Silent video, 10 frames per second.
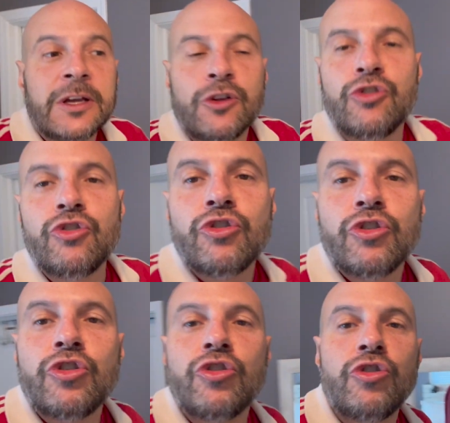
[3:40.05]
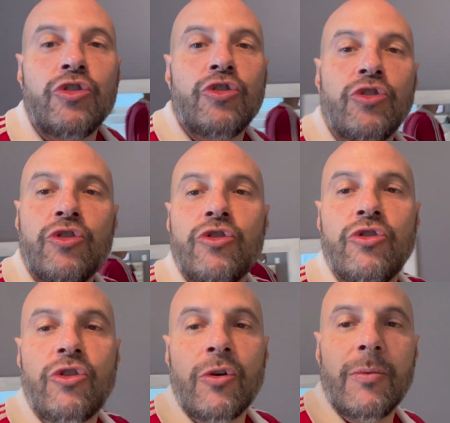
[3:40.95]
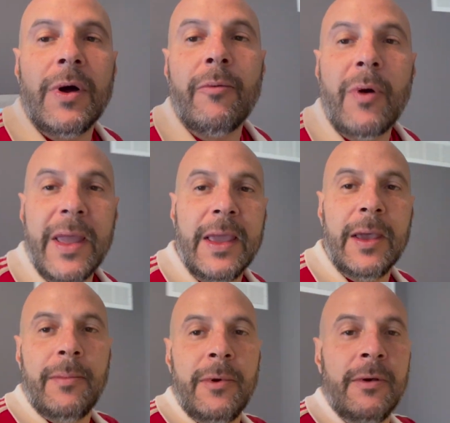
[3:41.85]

Shh, don't want to wake him.